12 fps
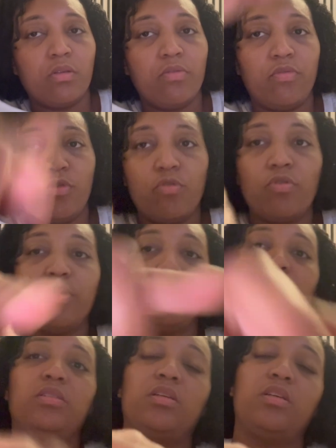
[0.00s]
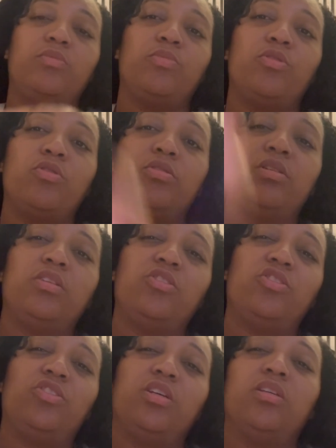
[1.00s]
vlog on this is because
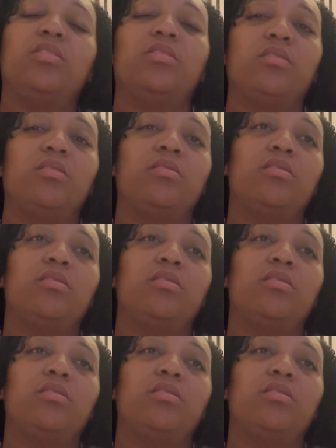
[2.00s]
it's just